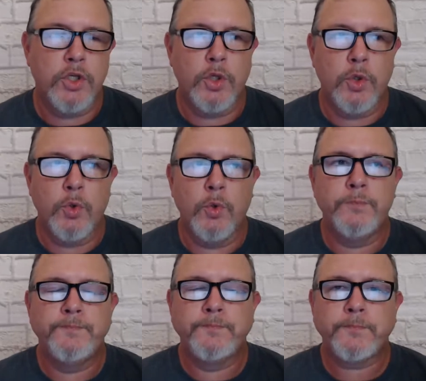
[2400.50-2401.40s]
to,
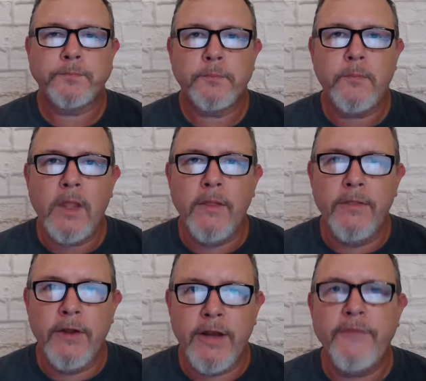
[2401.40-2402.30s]

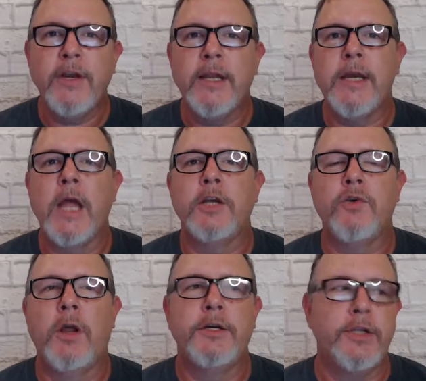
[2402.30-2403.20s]
they're definitely not
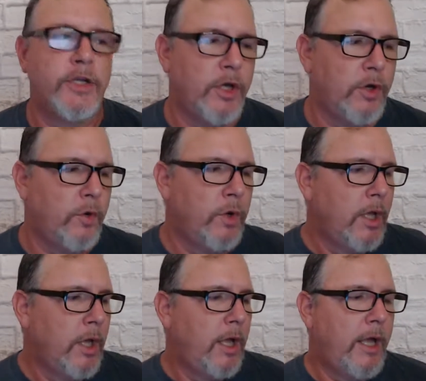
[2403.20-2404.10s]
trying to go
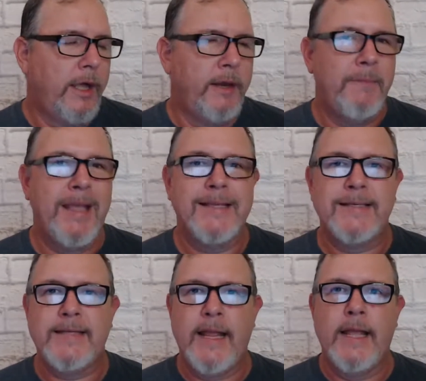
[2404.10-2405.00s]
and make a
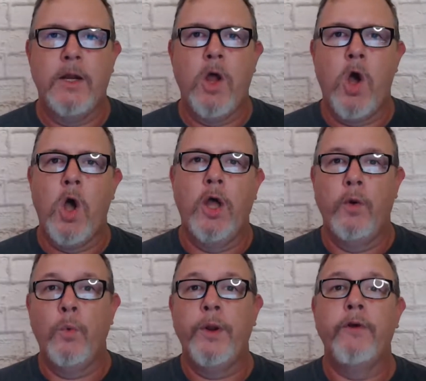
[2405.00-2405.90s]
stand
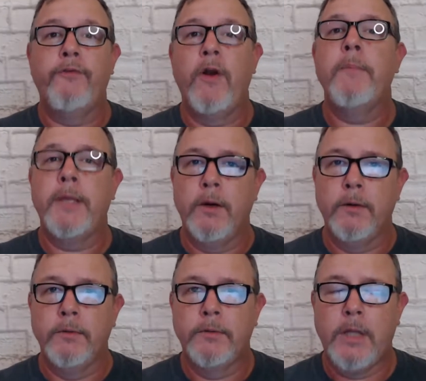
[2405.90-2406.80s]
on we're from
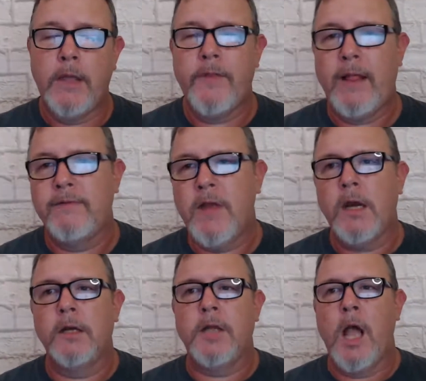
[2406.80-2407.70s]
here. Okay, that's not
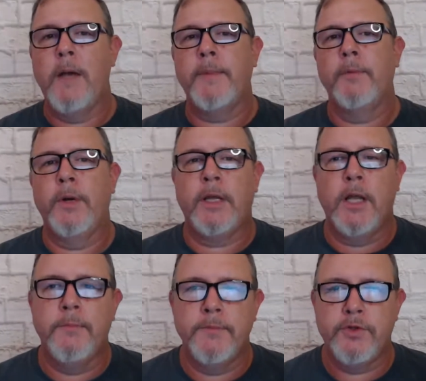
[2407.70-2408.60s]
uncommon when it
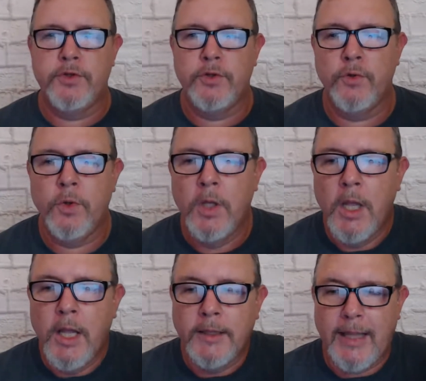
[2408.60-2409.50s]
comes to
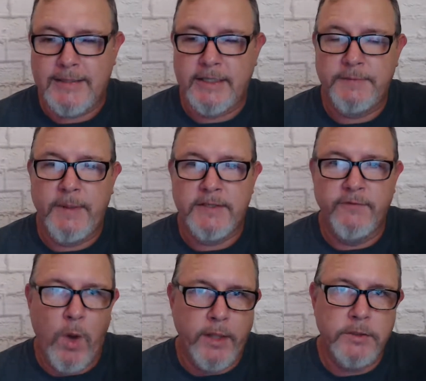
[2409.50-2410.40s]
less
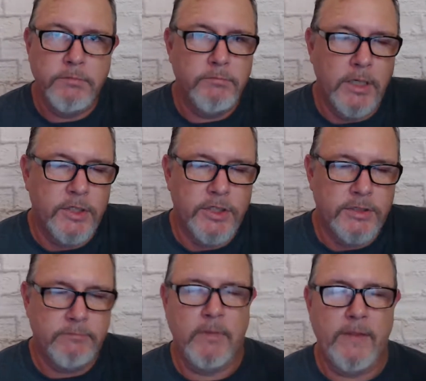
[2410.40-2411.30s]
expensive wines. It just
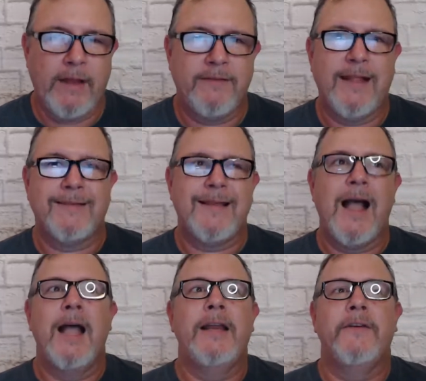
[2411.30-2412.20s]
that's
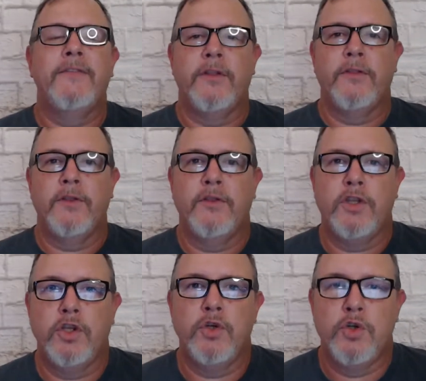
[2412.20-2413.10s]
kind of the
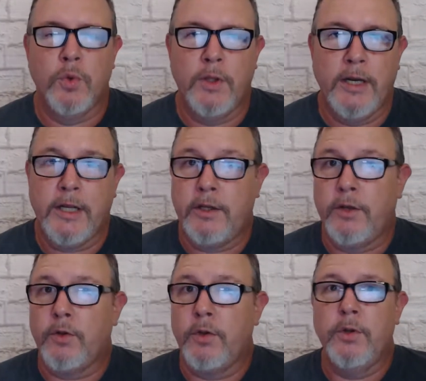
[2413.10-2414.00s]
usual, and it
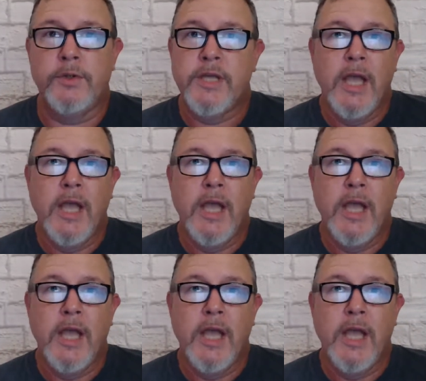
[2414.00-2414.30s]
includes